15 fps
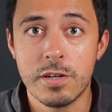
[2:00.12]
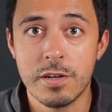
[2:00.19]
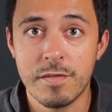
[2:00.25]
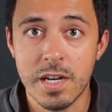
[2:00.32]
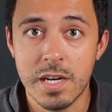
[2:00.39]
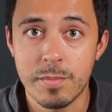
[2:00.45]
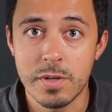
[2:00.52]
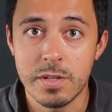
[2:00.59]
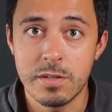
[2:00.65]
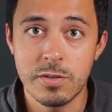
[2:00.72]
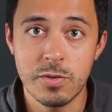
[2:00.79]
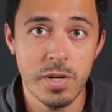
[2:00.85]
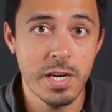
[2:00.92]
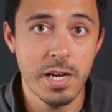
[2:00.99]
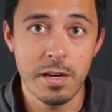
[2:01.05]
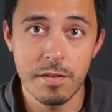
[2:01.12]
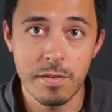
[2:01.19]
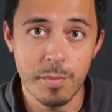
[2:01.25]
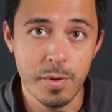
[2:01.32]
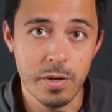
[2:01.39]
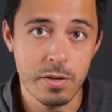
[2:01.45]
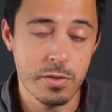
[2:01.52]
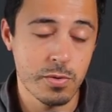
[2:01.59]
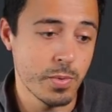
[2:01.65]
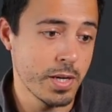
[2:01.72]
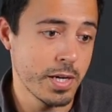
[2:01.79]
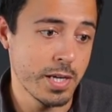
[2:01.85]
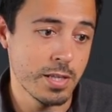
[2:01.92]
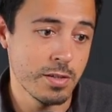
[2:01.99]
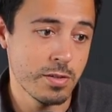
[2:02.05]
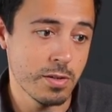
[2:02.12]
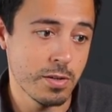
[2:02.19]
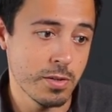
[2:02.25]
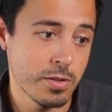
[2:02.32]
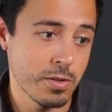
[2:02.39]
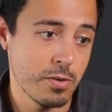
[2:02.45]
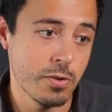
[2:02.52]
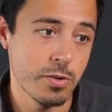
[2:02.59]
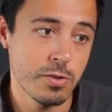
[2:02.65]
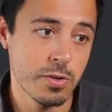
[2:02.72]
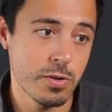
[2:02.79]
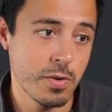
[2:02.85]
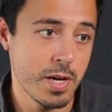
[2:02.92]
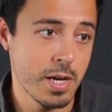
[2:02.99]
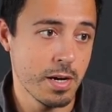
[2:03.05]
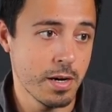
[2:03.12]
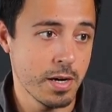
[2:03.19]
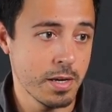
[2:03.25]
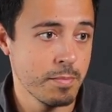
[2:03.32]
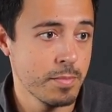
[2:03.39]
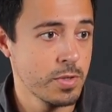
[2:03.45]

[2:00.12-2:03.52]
development straight out of the box when I installed Cursor AI.